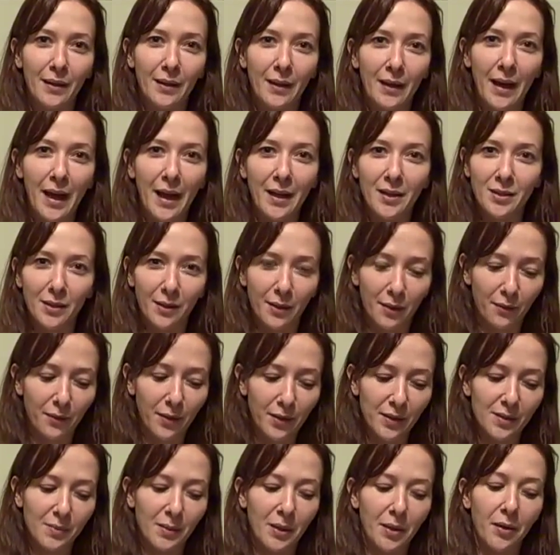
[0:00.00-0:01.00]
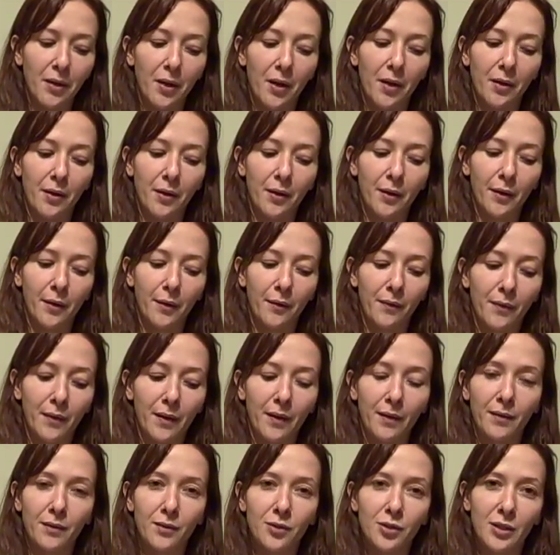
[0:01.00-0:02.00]
had to convince Mariana
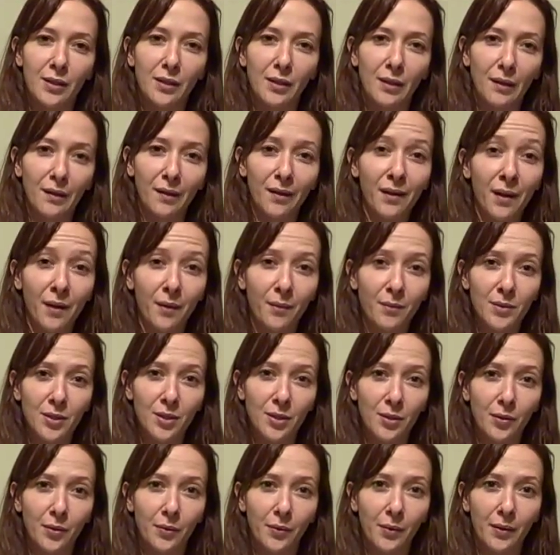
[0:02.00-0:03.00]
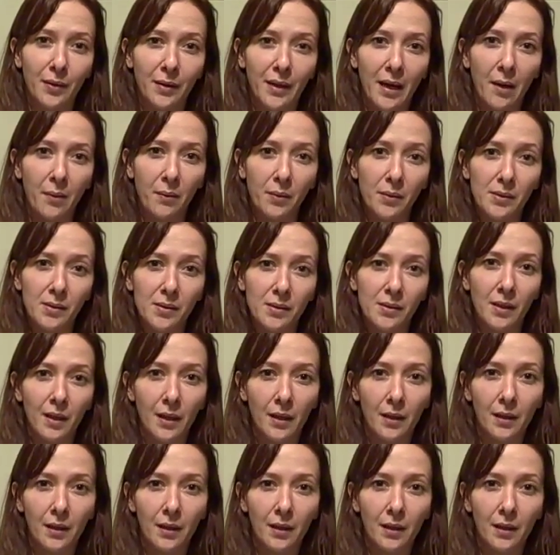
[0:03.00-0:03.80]
that she needed him too, and that was